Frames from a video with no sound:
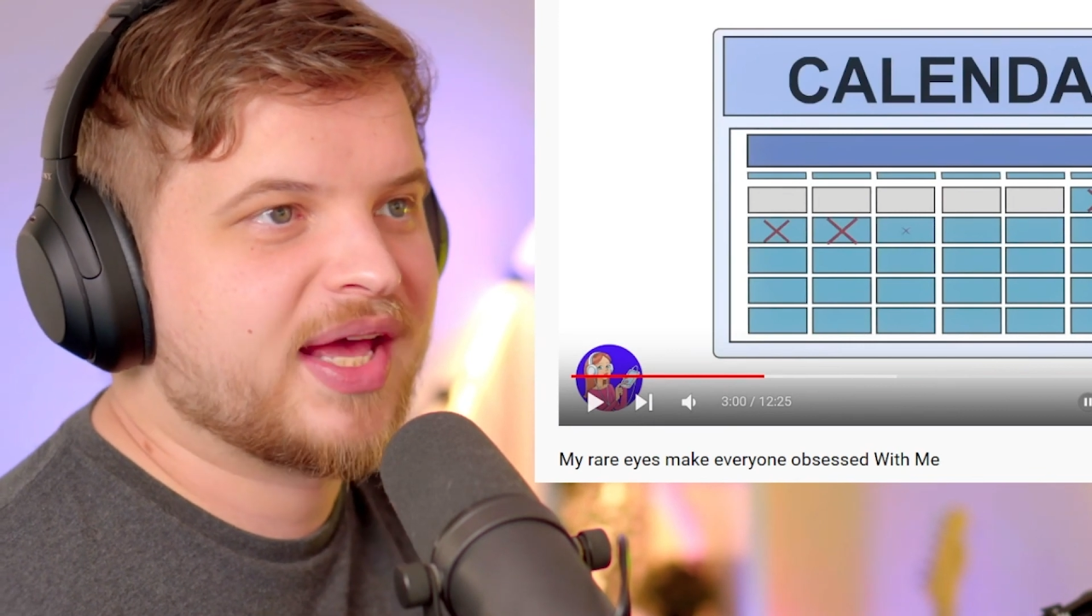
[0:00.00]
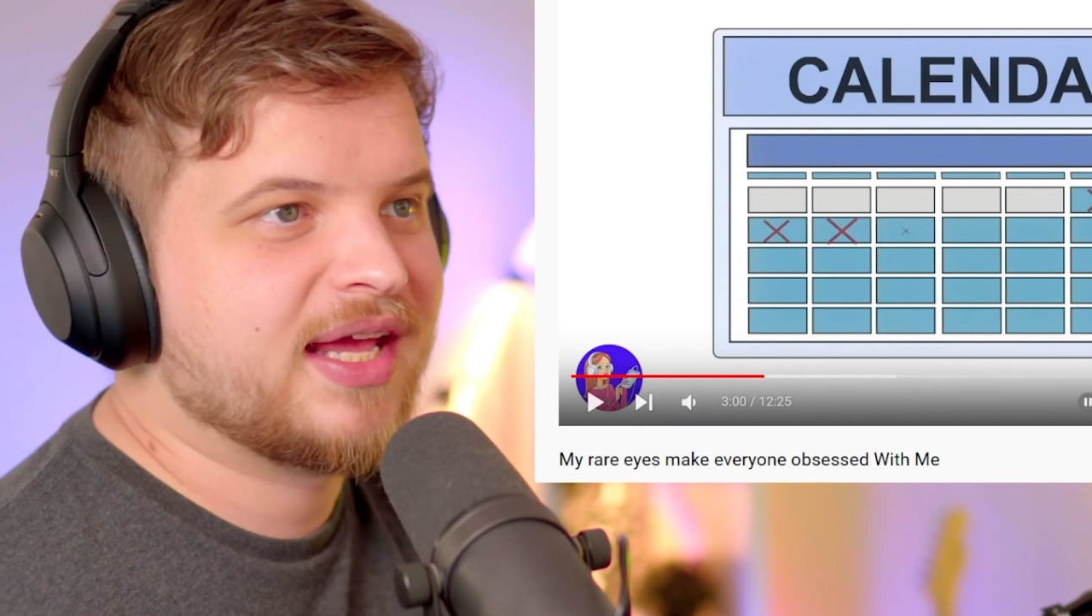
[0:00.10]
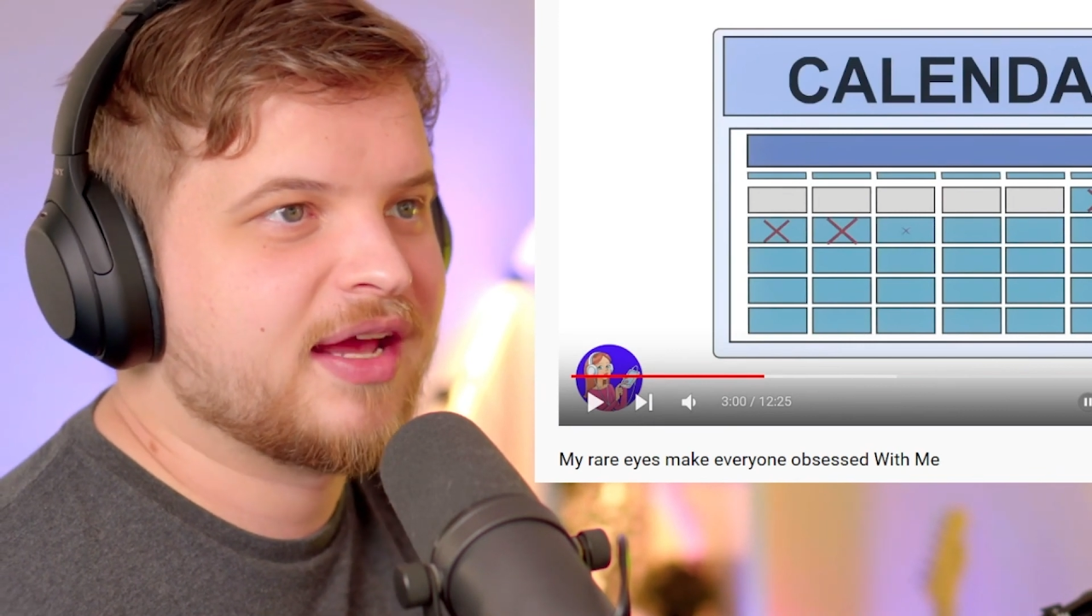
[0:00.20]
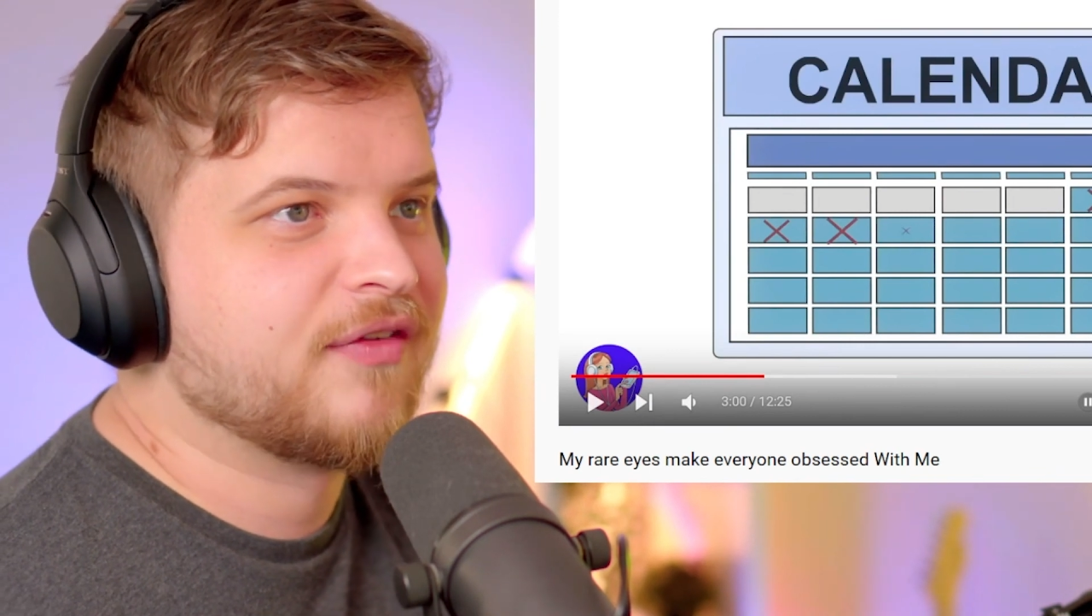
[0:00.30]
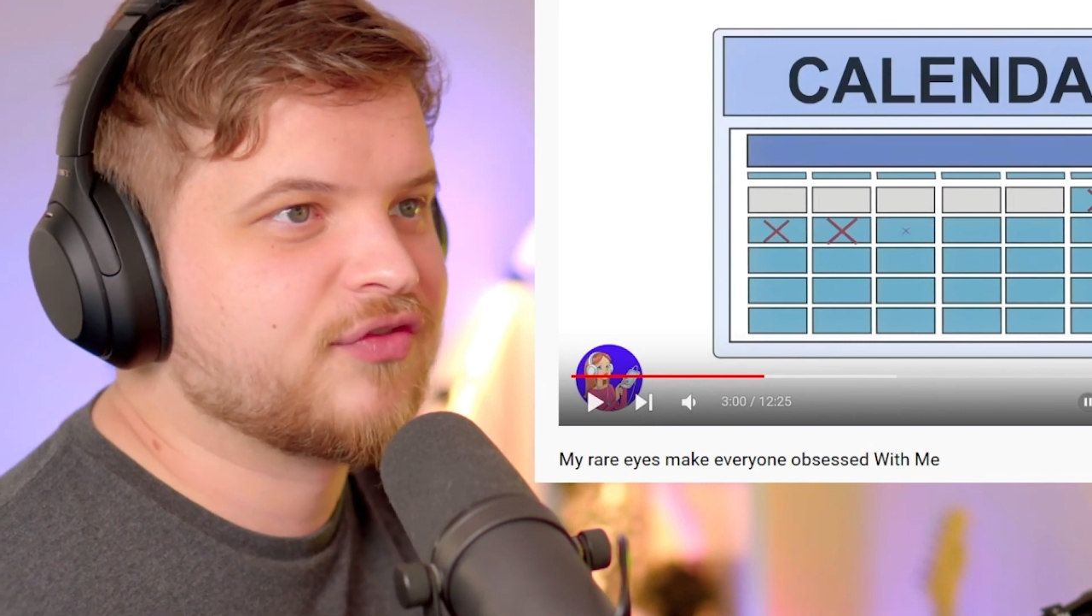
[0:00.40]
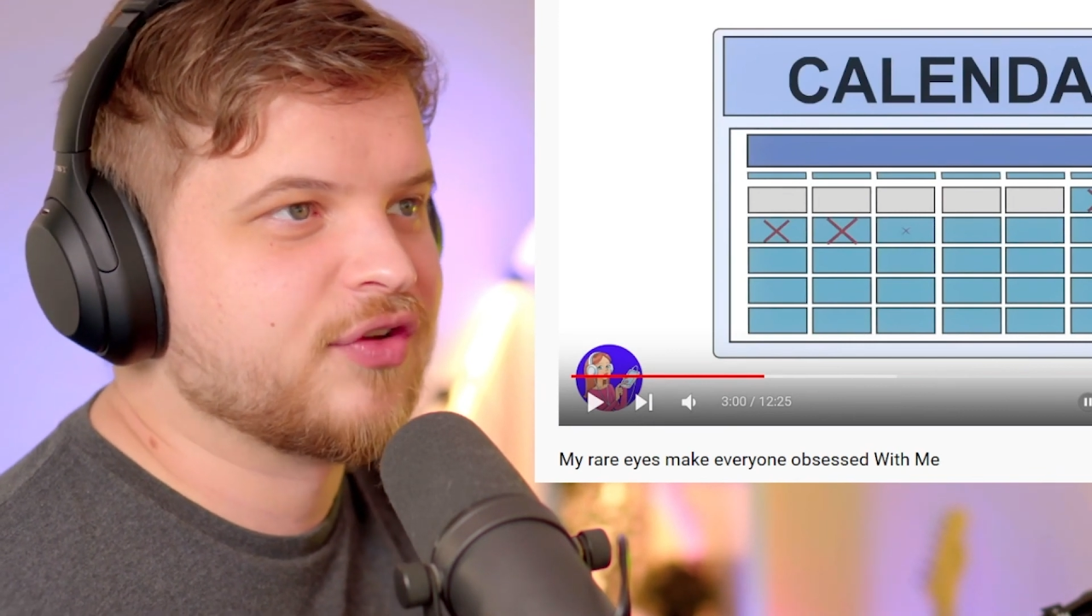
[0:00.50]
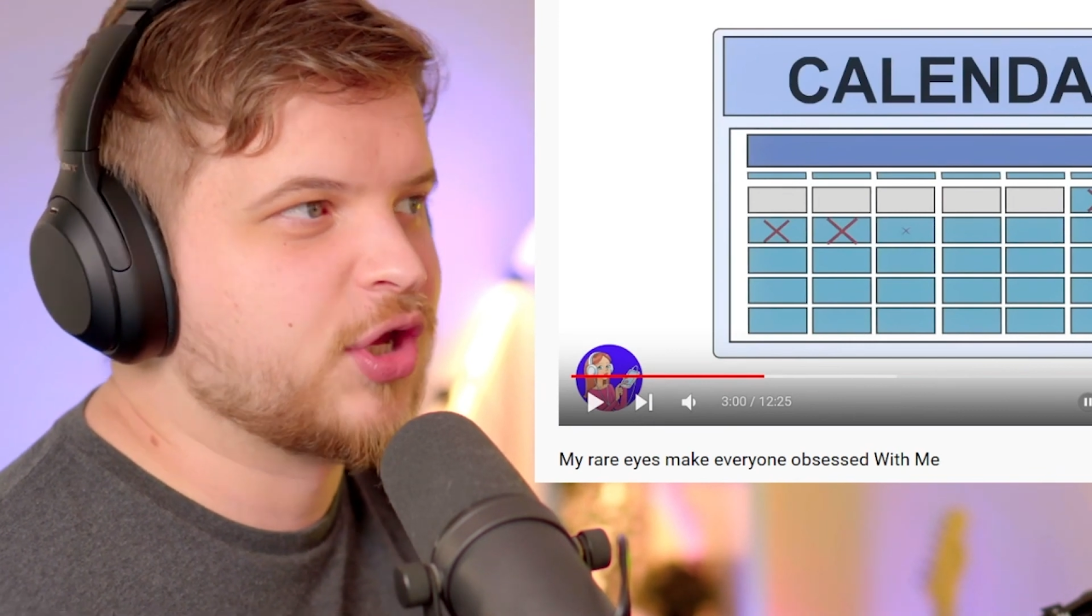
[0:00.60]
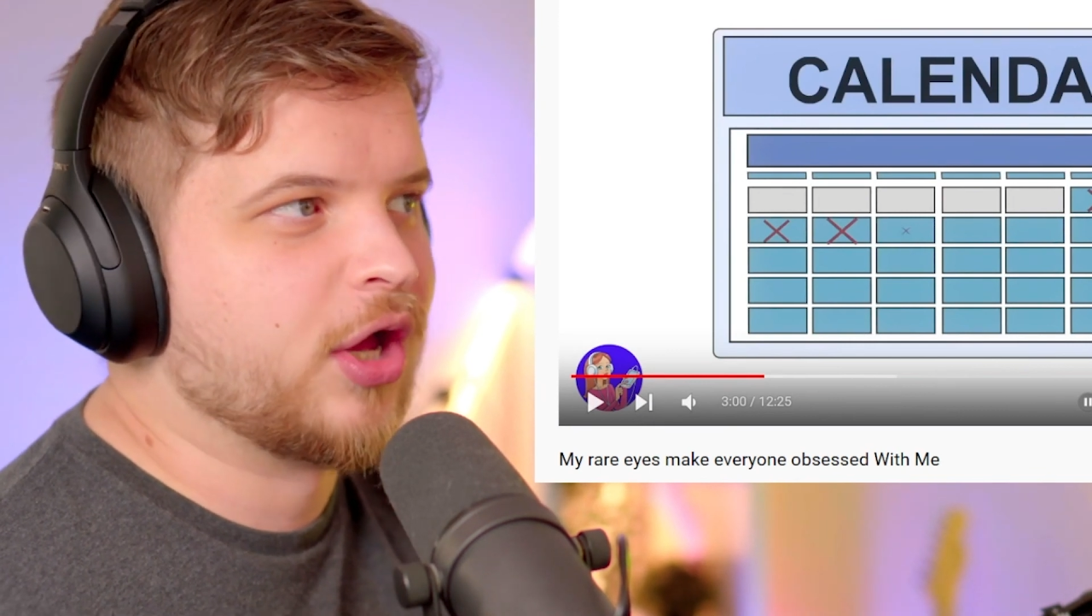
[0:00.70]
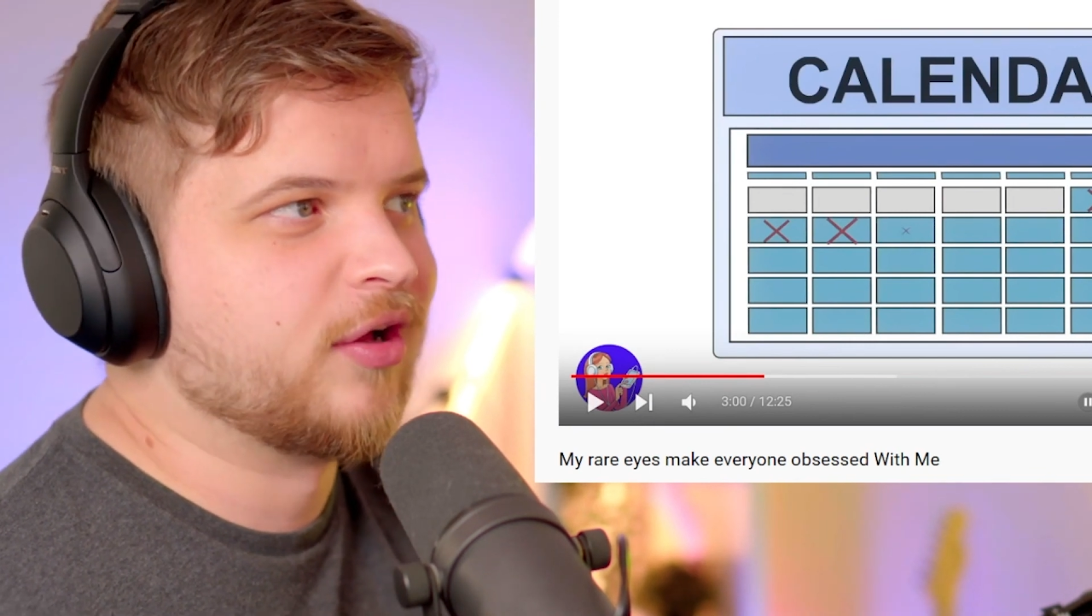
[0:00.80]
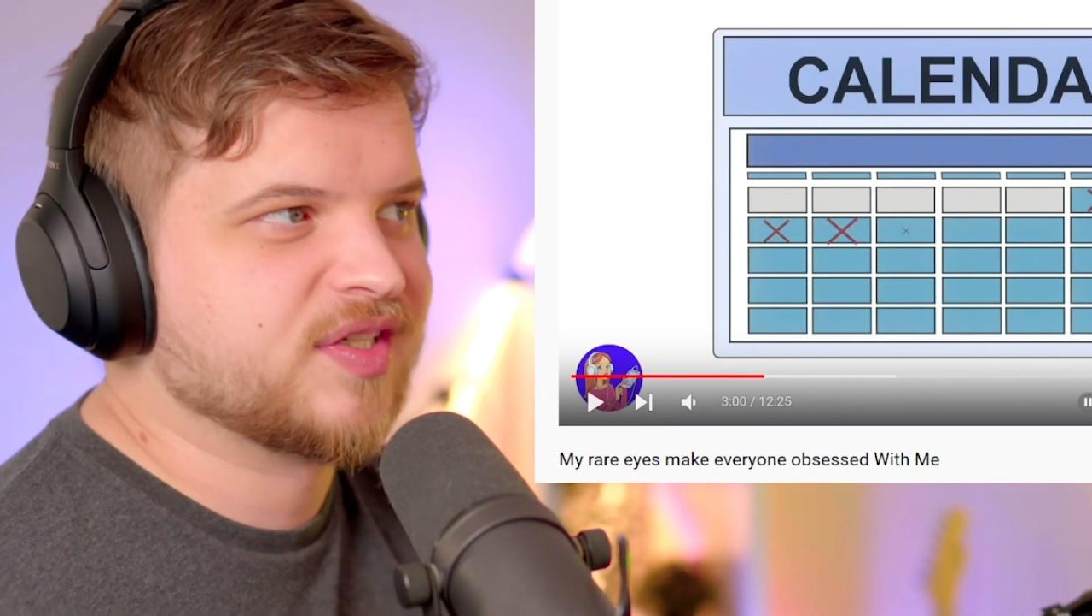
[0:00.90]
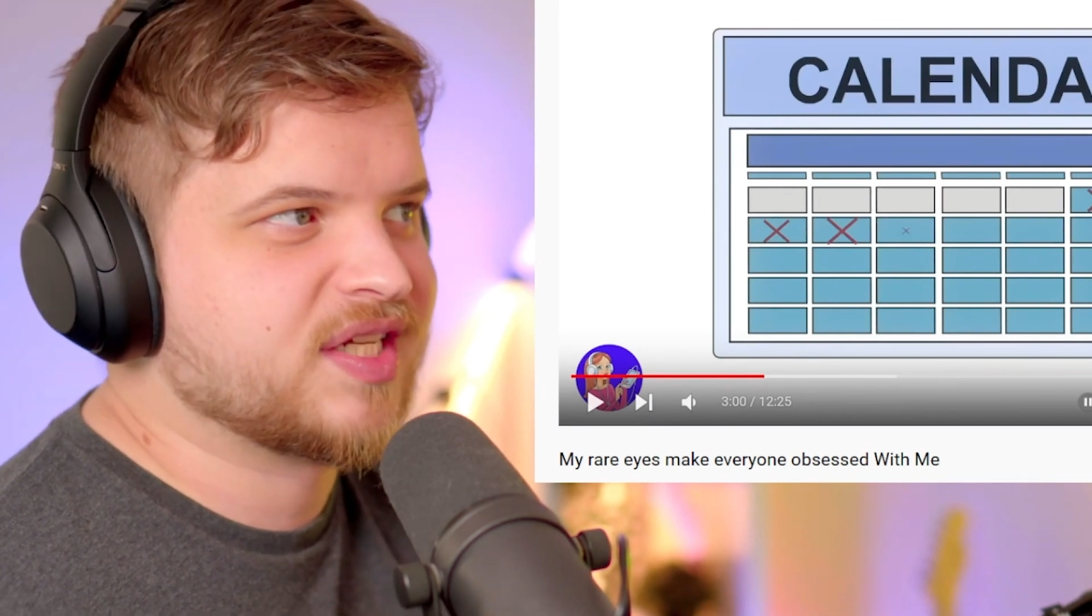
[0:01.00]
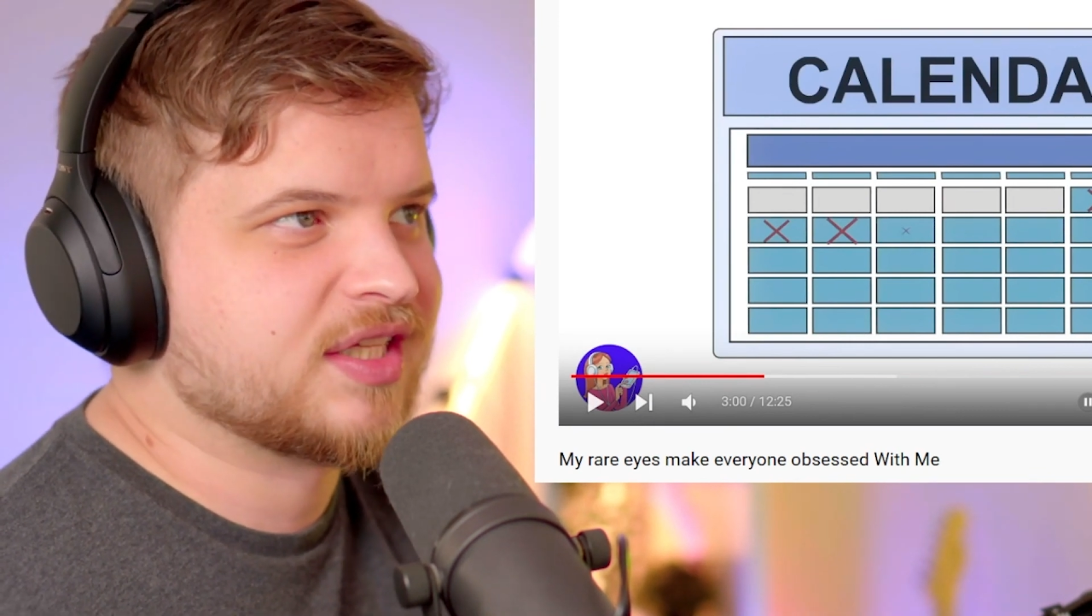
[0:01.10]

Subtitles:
of the girls